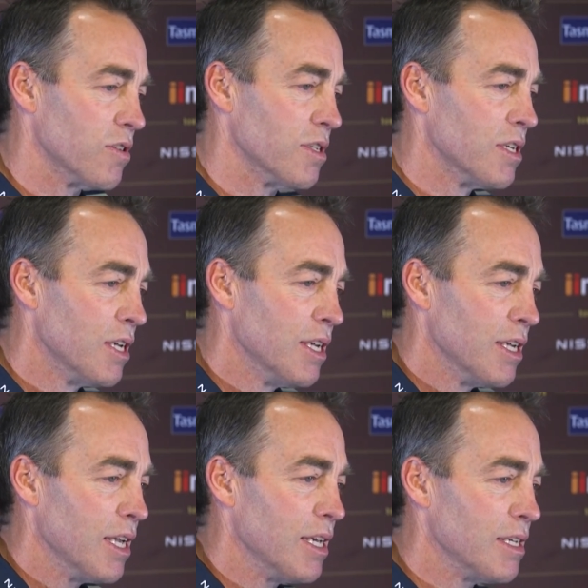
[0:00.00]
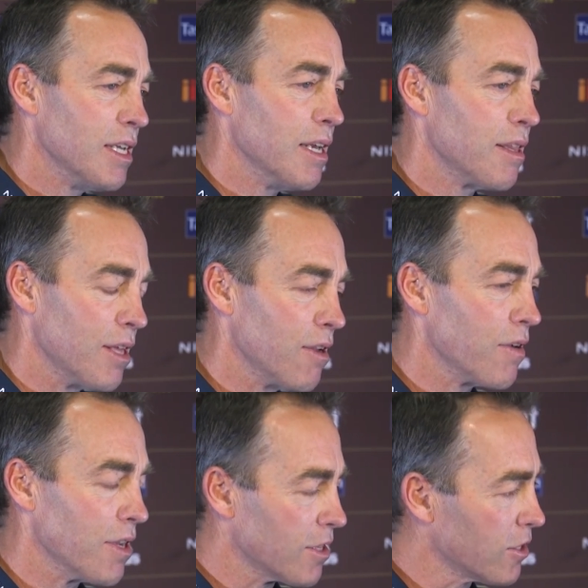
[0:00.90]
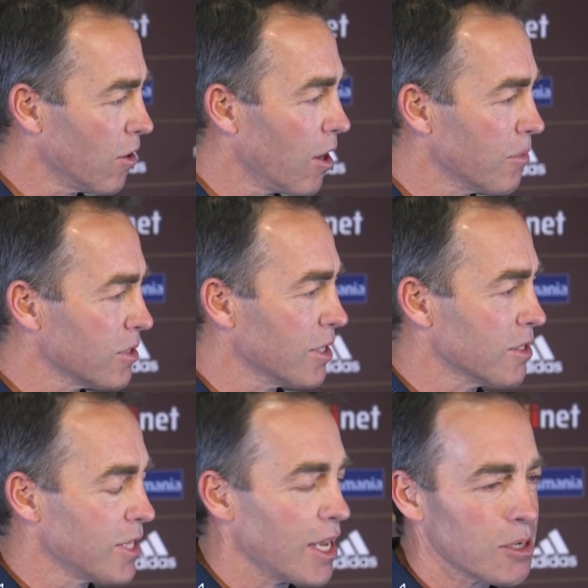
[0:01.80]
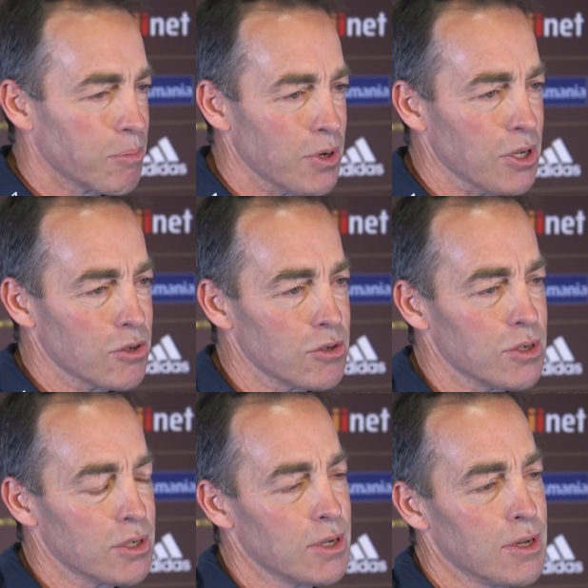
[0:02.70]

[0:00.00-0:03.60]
And in theory at the time, it sounded pretty good.